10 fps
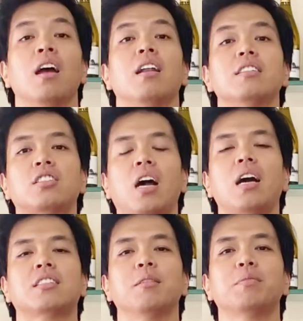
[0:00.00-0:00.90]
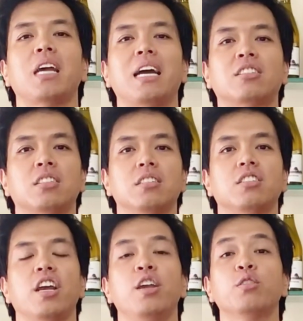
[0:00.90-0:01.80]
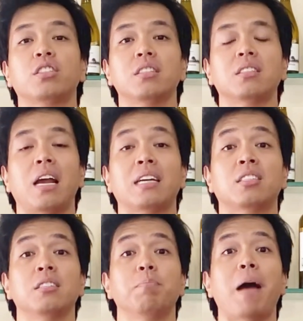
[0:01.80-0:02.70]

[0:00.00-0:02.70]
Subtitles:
Let's talk some Texans. The Houston Texans,